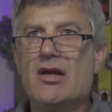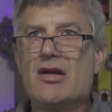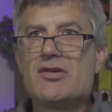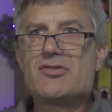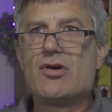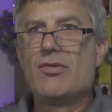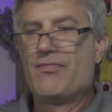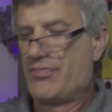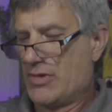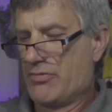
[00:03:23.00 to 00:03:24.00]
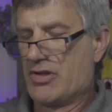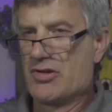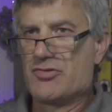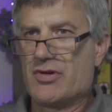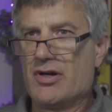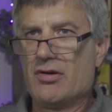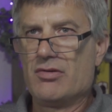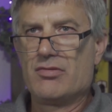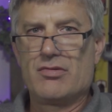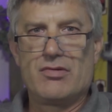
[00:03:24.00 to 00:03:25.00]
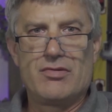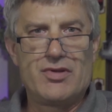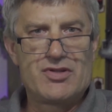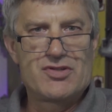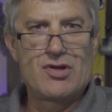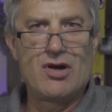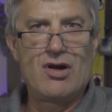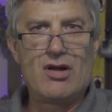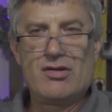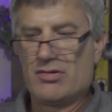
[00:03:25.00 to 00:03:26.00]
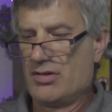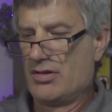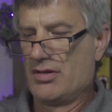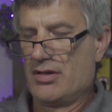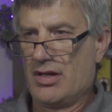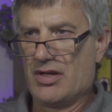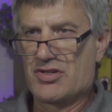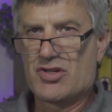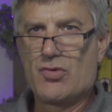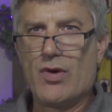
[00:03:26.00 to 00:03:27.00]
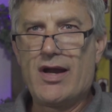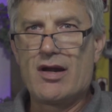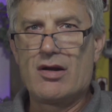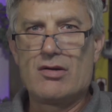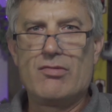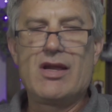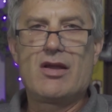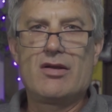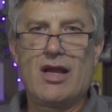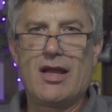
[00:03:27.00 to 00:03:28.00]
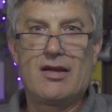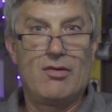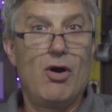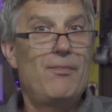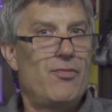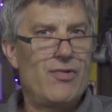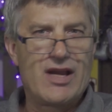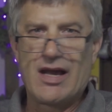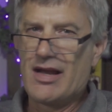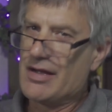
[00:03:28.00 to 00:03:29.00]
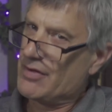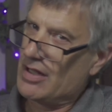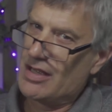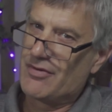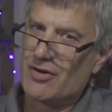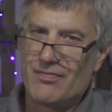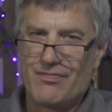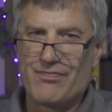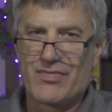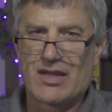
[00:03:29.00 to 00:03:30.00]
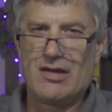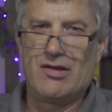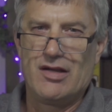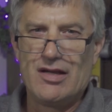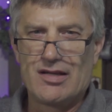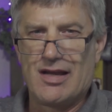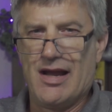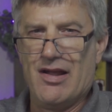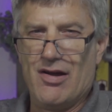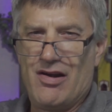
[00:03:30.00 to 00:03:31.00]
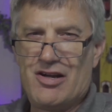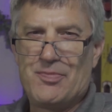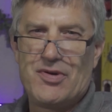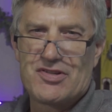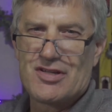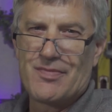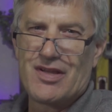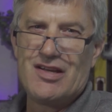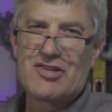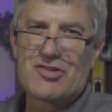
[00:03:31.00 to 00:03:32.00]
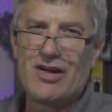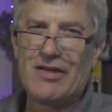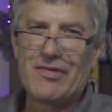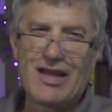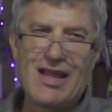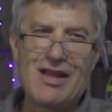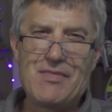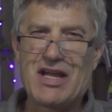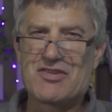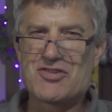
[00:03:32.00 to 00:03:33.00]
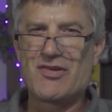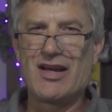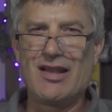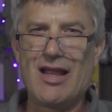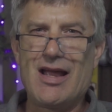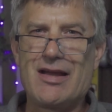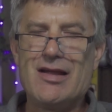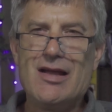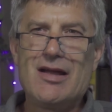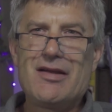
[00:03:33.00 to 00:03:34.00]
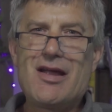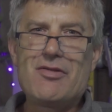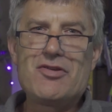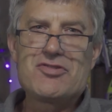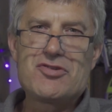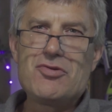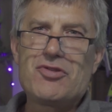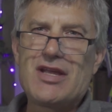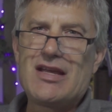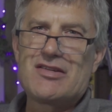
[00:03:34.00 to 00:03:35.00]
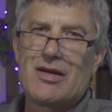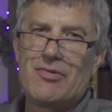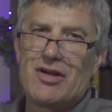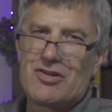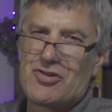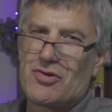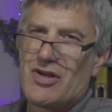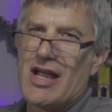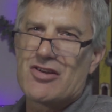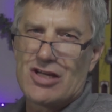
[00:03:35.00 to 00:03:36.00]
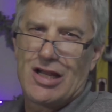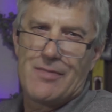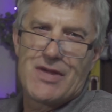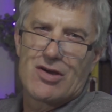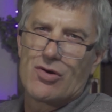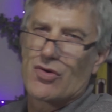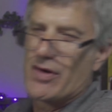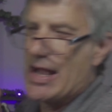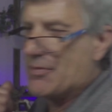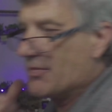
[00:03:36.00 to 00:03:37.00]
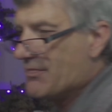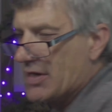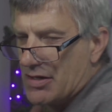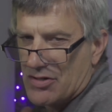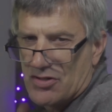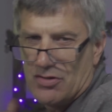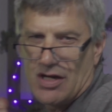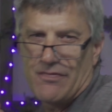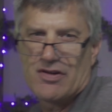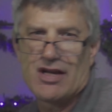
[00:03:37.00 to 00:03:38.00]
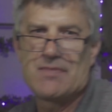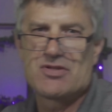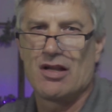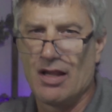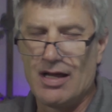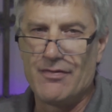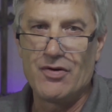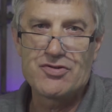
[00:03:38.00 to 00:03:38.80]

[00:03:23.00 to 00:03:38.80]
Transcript: So with the drill, the saw, and a square, we can end up, we got to have a level. Kind of hard to put something in straight if we can't make a straight line. Now there's two things I want to show you. Actually, let me go grab them. There's two different types of levels.